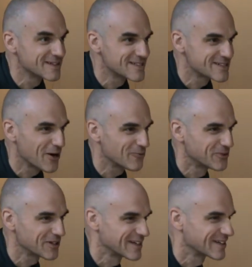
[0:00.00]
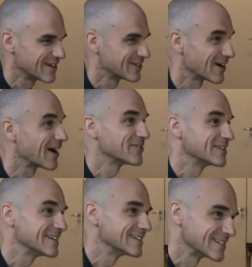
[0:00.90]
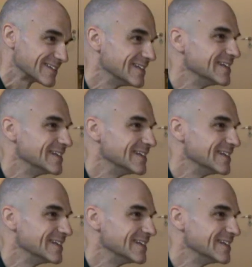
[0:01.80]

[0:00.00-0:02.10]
somewhere around here.